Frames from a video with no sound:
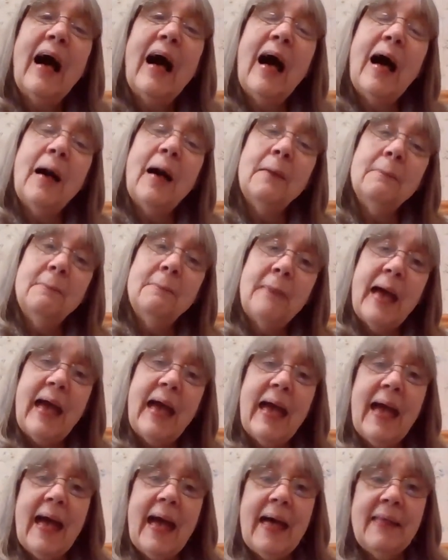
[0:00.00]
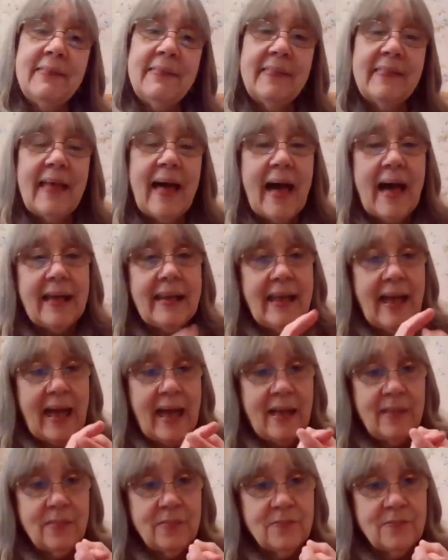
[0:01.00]
A man that
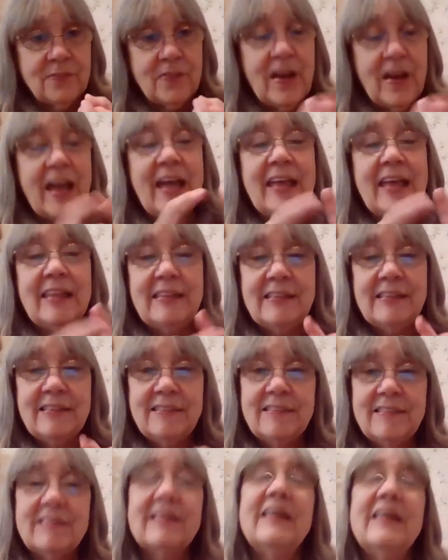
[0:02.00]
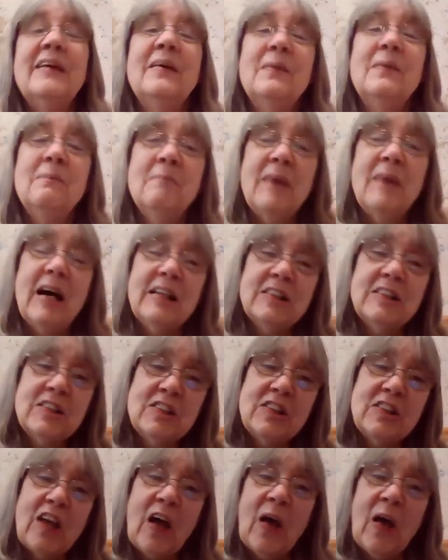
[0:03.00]
hath friends must
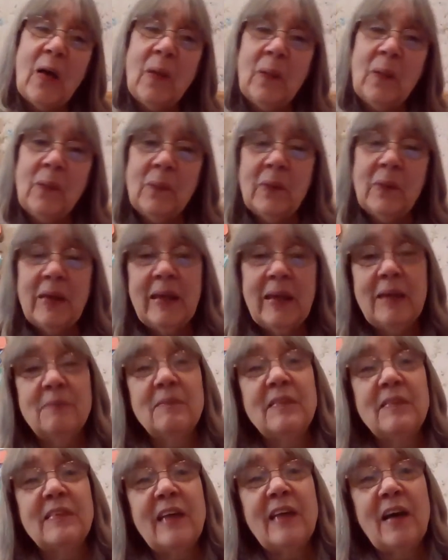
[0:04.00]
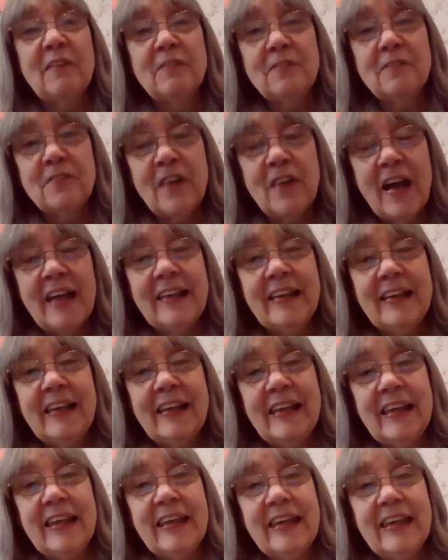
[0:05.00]
show himself
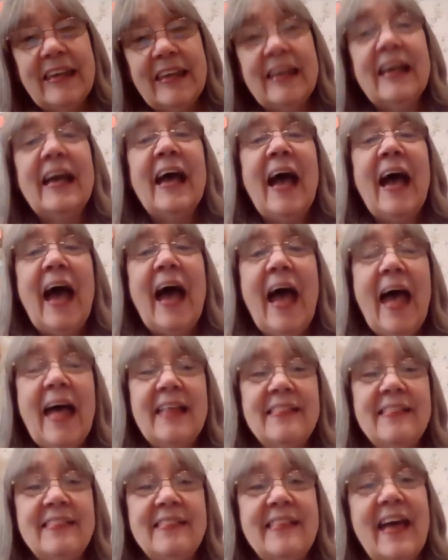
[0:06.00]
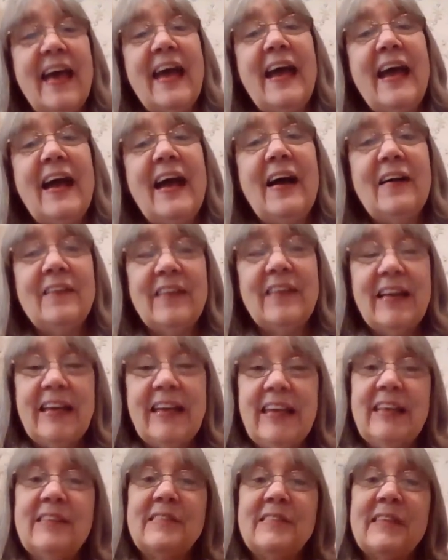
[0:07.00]
friendly, and there
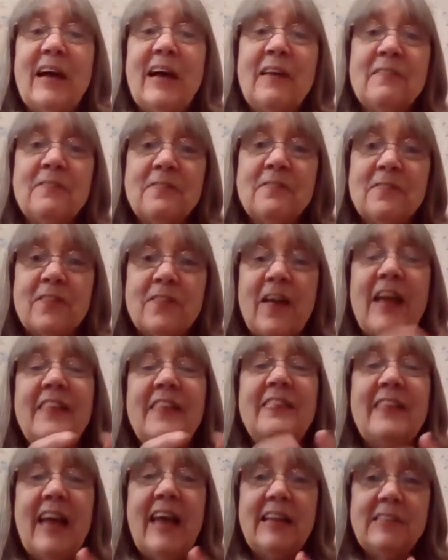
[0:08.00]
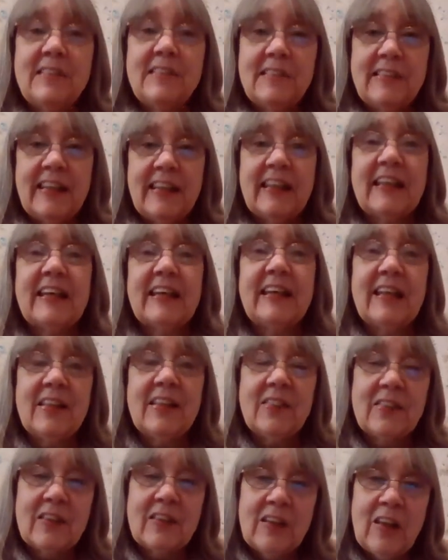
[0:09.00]
is a friend that
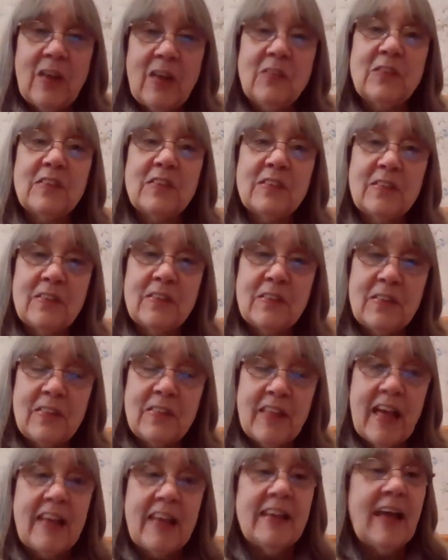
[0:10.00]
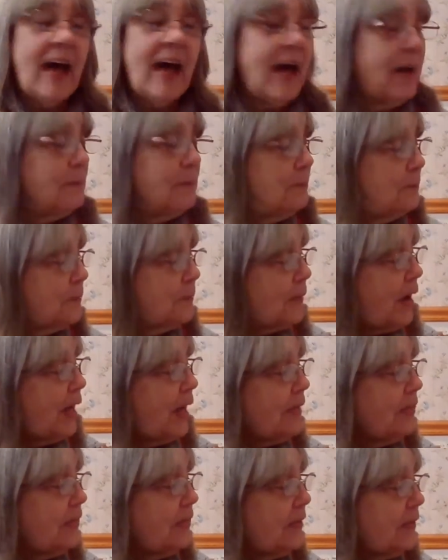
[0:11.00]
sticketh closer than a
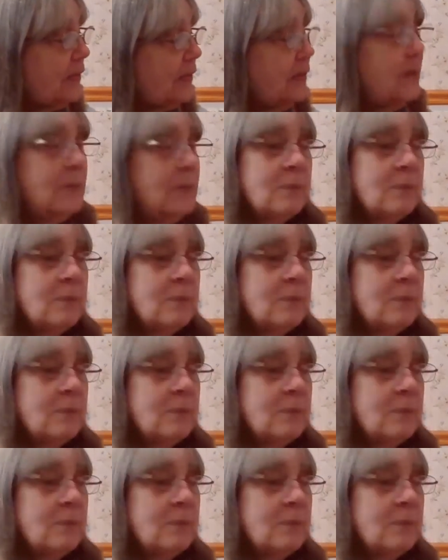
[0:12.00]
brother.